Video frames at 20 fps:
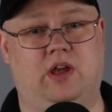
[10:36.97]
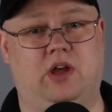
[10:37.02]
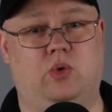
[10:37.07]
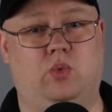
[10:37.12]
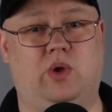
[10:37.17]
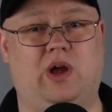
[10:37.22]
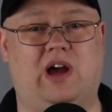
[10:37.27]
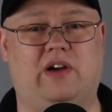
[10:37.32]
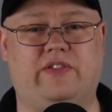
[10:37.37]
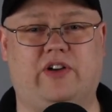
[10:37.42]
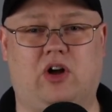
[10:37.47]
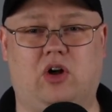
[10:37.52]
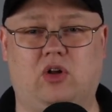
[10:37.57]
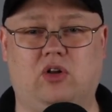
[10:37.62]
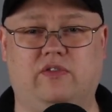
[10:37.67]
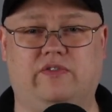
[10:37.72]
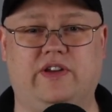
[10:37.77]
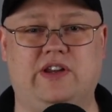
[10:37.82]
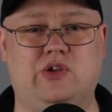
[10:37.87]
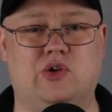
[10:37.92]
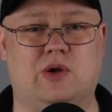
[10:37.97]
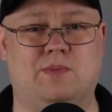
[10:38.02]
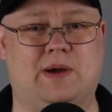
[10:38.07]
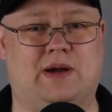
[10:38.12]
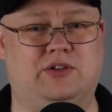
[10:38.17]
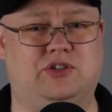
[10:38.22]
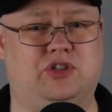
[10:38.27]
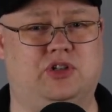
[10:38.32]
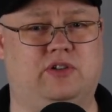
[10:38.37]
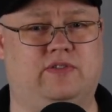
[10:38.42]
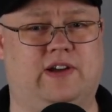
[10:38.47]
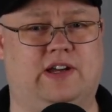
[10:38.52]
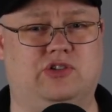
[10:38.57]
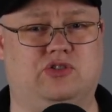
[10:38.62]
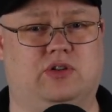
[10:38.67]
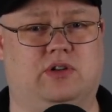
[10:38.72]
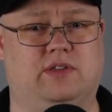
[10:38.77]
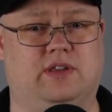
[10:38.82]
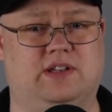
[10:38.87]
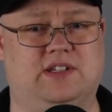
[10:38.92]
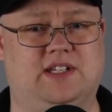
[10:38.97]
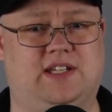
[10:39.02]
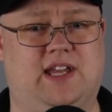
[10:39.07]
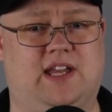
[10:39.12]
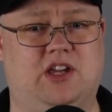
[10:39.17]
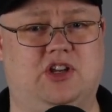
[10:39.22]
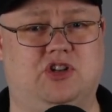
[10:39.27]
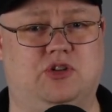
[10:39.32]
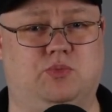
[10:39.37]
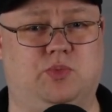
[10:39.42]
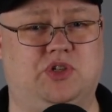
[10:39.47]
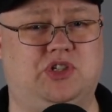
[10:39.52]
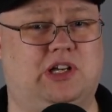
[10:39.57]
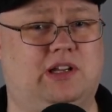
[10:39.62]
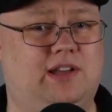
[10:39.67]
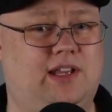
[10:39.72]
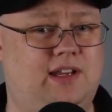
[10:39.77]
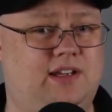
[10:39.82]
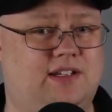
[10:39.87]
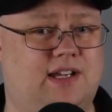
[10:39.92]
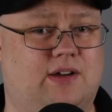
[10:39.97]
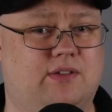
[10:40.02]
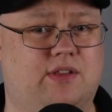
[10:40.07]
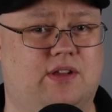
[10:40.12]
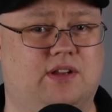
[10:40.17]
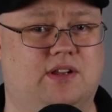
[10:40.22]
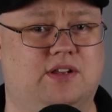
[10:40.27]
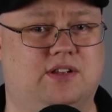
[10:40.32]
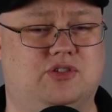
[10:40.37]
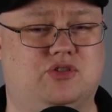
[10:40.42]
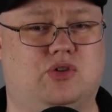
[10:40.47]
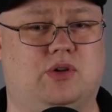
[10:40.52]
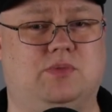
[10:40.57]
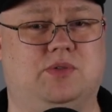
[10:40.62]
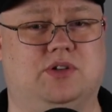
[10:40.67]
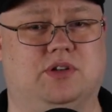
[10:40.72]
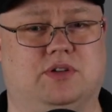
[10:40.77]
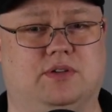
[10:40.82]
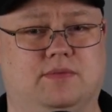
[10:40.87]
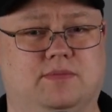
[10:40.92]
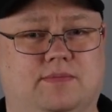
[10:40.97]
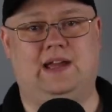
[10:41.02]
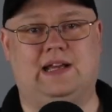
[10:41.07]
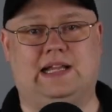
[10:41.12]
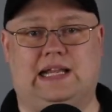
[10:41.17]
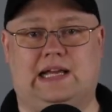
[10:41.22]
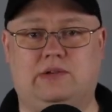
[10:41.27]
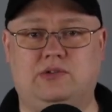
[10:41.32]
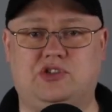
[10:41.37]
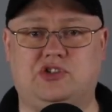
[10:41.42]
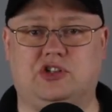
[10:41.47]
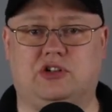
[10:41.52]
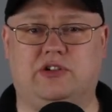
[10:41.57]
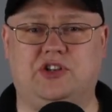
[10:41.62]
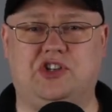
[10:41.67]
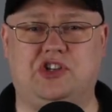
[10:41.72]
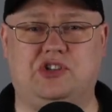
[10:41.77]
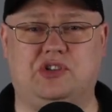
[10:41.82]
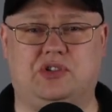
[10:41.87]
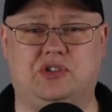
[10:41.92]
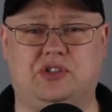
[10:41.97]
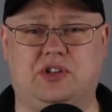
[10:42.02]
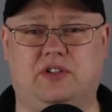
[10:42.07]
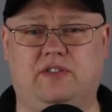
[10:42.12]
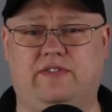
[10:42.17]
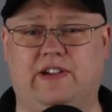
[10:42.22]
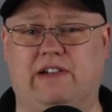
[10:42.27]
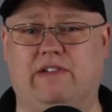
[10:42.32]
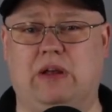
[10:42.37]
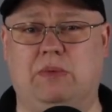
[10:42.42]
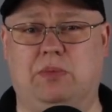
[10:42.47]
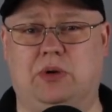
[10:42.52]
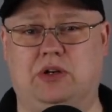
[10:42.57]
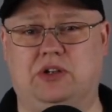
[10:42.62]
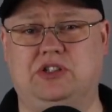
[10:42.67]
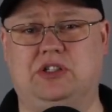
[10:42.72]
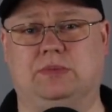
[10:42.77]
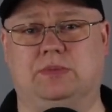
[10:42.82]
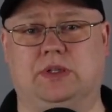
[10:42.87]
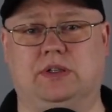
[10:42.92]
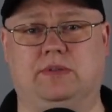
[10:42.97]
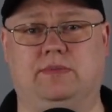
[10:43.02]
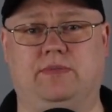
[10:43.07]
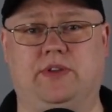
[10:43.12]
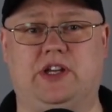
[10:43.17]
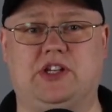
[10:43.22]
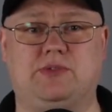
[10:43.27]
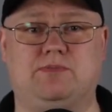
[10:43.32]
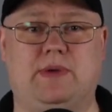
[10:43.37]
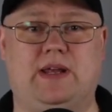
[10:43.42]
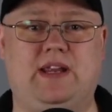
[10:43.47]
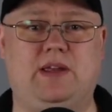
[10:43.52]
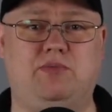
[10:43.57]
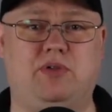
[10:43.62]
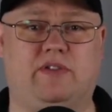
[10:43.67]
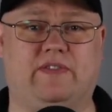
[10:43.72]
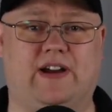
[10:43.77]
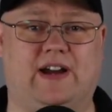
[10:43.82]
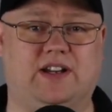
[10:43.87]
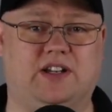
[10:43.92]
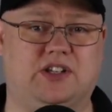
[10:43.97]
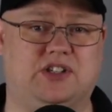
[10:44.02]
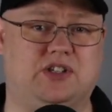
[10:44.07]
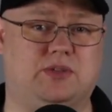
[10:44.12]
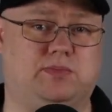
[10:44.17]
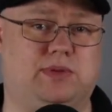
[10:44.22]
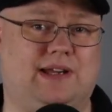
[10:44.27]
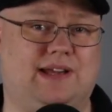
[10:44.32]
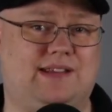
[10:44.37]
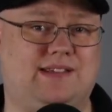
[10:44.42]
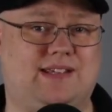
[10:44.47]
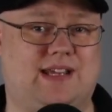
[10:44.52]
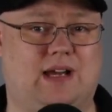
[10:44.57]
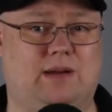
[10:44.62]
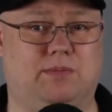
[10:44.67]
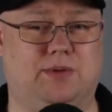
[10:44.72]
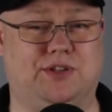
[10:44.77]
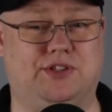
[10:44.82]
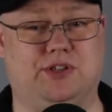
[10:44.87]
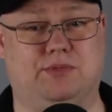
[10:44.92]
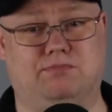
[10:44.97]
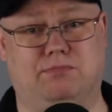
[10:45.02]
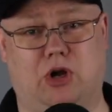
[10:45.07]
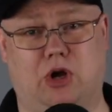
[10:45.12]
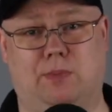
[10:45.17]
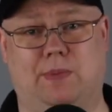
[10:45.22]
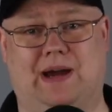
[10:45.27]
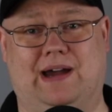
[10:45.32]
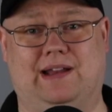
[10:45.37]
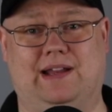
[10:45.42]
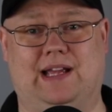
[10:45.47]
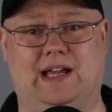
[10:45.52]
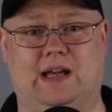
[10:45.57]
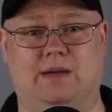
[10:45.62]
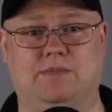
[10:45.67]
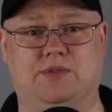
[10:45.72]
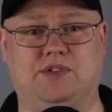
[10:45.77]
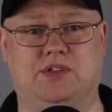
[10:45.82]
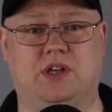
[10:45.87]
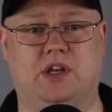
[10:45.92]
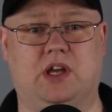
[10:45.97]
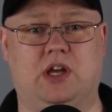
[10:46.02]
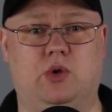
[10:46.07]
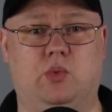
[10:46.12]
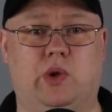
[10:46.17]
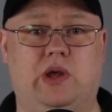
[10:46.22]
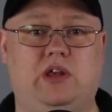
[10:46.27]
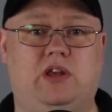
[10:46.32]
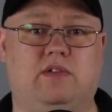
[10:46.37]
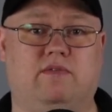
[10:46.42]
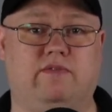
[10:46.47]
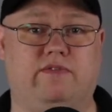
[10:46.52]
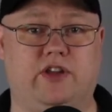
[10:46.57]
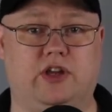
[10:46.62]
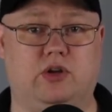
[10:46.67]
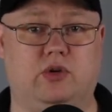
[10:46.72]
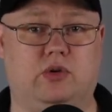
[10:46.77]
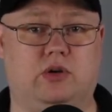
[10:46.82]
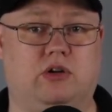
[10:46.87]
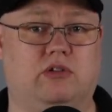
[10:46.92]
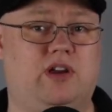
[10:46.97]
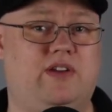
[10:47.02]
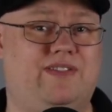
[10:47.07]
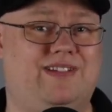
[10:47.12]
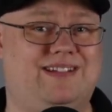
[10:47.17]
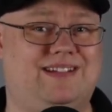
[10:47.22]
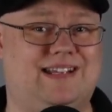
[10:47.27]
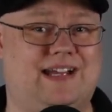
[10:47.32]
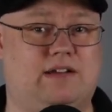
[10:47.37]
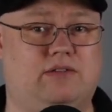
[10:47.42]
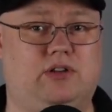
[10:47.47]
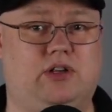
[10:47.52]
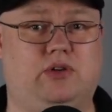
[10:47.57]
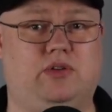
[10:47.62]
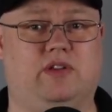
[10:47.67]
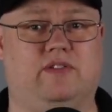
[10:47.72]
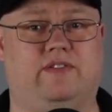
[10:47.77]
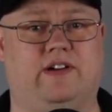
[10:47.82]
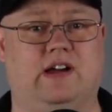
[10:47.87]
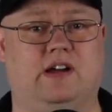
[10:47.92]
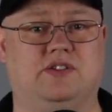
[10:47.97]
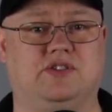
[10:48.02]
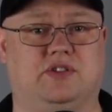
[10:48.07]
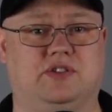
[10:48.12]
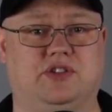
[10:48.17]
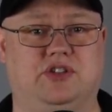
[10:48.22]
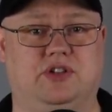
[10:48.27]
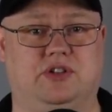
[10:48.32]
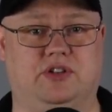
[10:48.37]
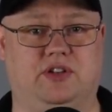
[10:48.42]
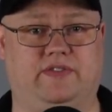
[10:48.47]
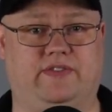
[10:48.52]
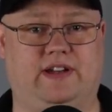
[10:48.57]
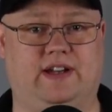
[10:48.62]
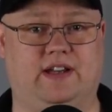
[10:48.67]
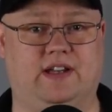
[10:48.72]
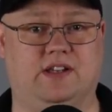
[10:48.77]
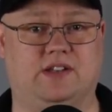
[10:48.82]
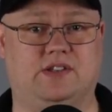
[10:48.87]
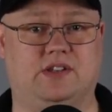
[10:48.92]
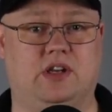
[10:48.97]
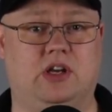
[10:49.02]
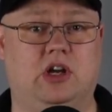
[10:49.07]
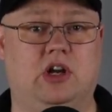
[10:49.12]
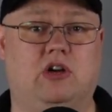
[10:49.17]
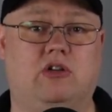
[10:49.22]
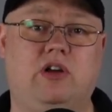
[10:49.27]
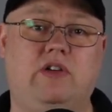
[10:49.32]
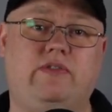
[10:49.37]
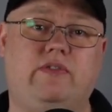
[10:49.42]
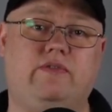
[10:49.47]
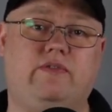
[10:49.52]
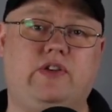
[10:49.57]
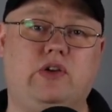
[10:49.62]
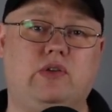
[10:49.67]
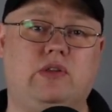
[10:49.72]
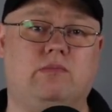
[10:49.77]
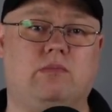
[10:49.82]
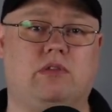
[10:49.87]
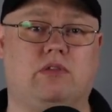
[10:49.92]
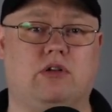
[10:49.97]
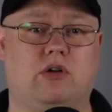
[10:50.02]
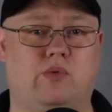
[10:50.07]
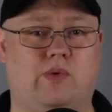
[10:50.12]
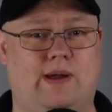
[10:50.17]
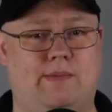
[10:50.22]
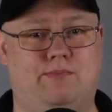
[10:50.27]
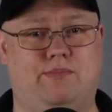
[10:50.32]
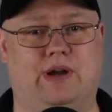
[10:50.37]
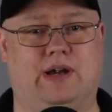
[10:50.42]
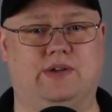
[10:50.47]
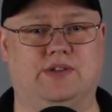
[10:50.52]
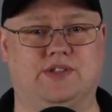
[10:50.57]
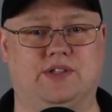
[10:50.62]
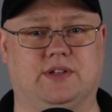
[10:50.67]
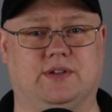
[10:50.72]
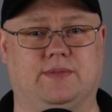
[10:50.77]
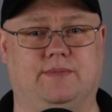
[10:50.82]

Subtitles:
We have a whole video about two-factor authentication, which I'll link down in the description. Cloud storage is also very portable, as many providers supply tablet and mobile apps, where you can view or even download the files onto your device, or even view them through a web browser.